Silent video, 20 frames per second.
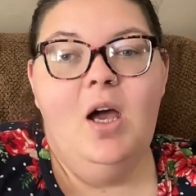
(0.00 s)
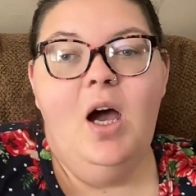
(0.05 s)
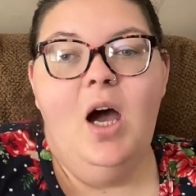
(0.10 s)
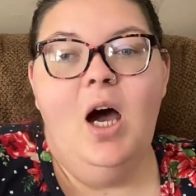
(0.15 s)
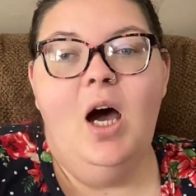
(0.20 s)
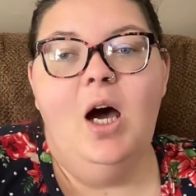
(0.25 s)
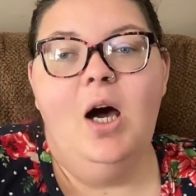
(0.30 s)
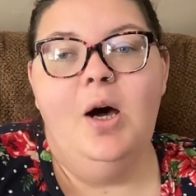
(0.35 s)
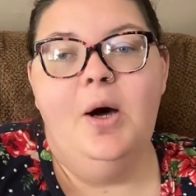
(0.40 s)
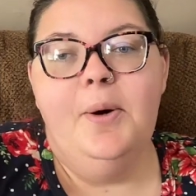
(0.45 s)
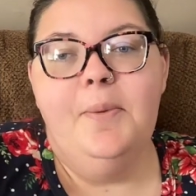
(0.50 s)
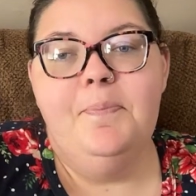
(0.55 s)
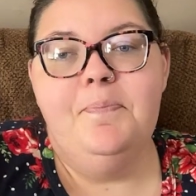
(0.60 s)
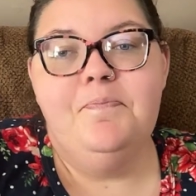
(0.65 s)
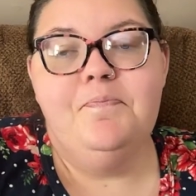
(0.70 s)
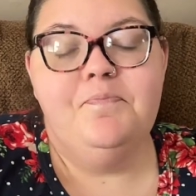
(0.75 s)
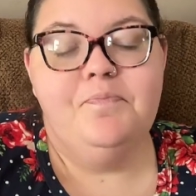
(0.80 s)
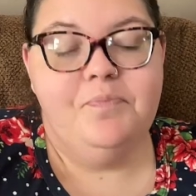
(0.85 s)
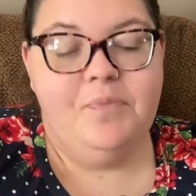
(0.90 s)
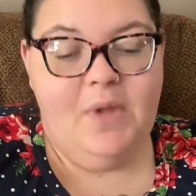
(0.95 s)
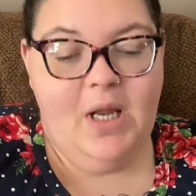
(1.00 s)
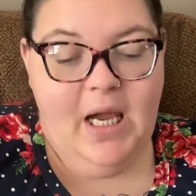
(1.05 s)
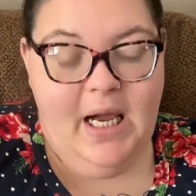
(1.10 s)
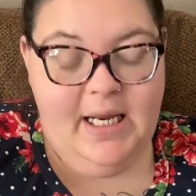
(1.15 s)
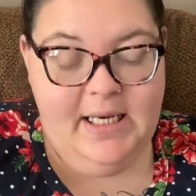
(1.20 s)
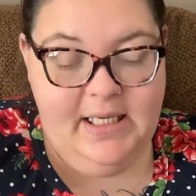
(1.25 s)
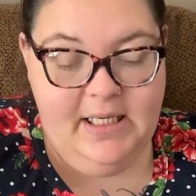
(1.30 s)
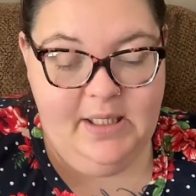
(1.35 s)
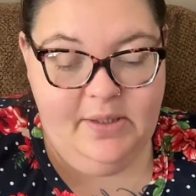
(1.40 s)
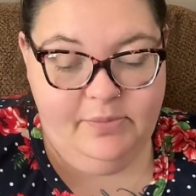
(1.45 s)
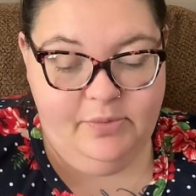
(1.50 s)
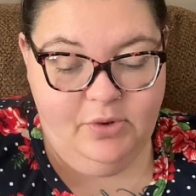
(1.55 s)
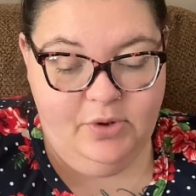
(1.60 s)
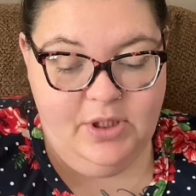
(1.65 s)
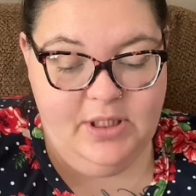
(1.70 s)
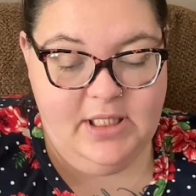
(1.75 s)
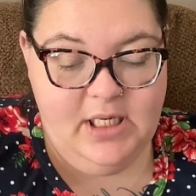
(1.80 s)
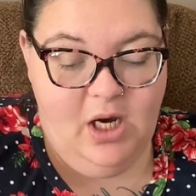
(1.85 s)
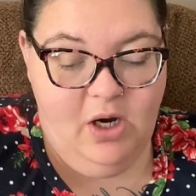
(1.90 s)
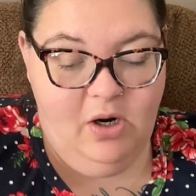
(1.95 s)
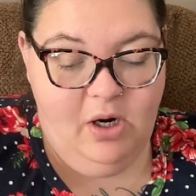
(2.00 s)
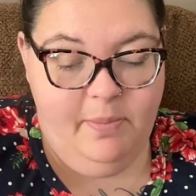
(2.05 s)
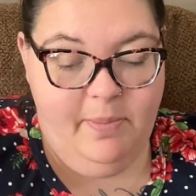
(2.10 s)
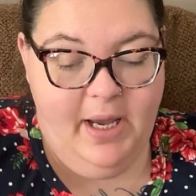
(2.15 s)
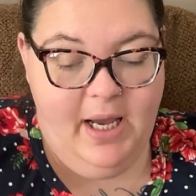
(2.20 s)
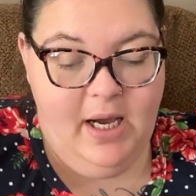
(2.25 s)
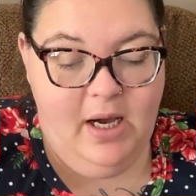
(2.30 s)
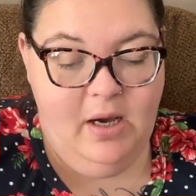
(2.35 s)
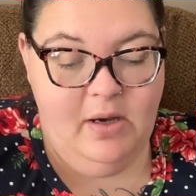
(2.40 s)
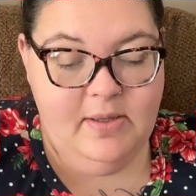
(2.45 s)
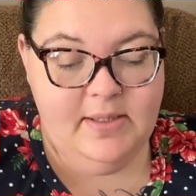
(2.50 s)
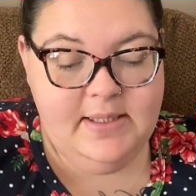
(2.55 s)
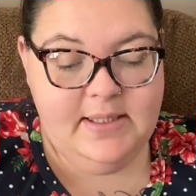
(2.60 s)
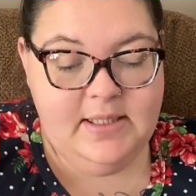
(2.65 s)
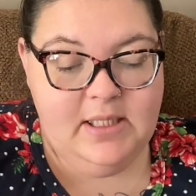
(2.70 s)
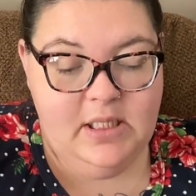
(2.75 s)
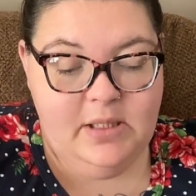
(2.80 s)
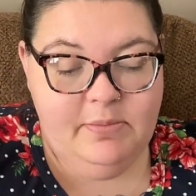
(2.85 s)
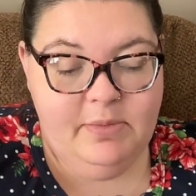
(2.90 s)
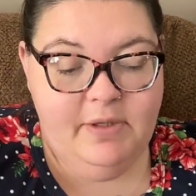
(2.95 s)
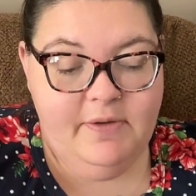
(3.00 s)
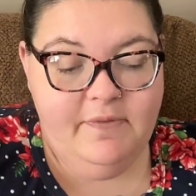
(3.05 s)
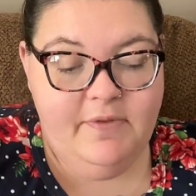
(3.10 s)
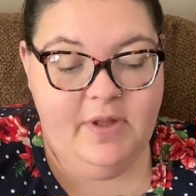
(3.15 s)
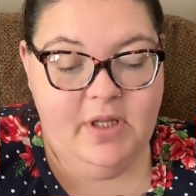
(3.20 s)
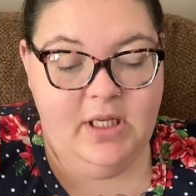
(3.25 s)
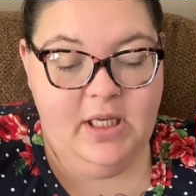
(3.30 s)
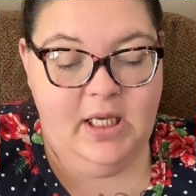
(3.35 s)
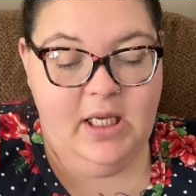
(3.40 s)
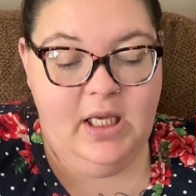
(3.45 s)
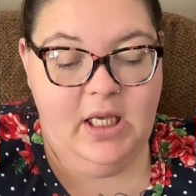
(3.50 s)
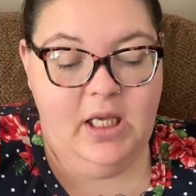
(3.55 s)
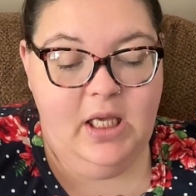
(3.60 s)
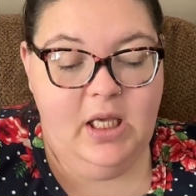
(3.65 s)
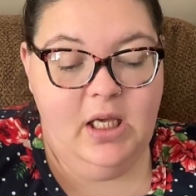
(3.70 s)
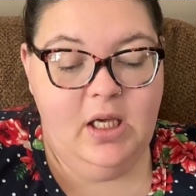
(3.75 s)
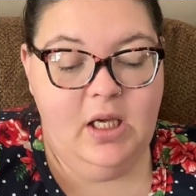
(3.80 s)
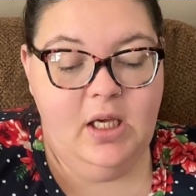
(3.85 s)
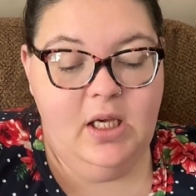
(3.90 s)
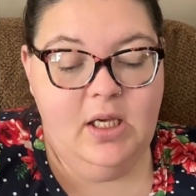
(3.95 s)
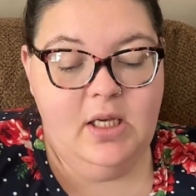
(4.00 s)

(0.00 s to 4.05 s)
I did want to talk about some of the